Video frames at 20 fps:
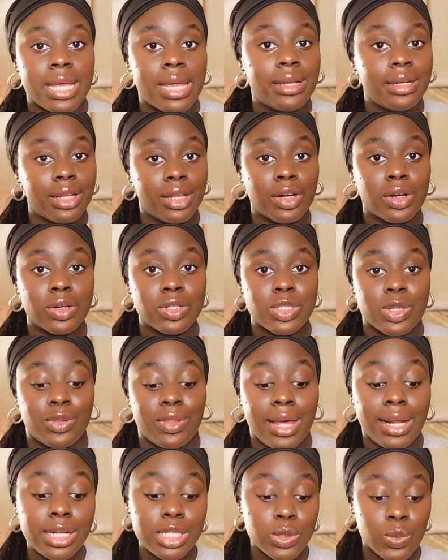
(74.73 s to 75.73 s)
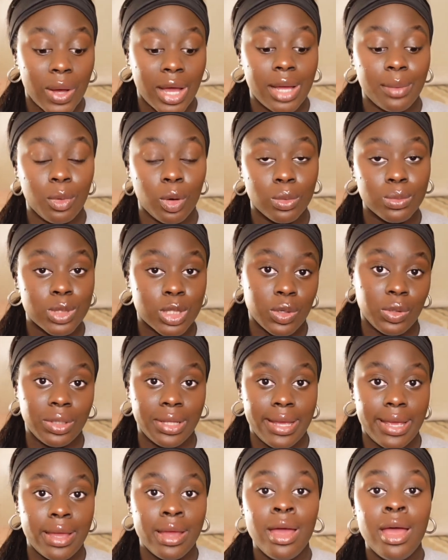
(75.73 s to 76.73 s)
ate dinner, so that is why I'm home so
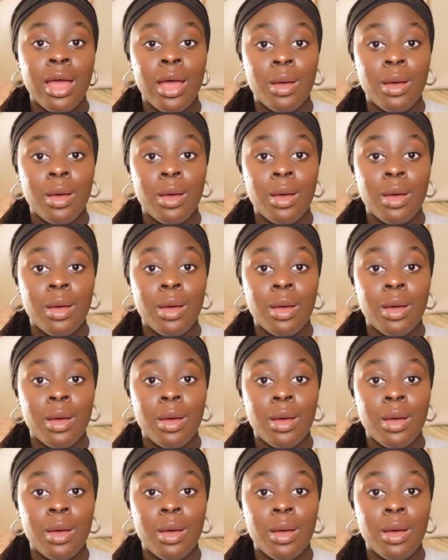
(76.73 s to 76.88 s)
late.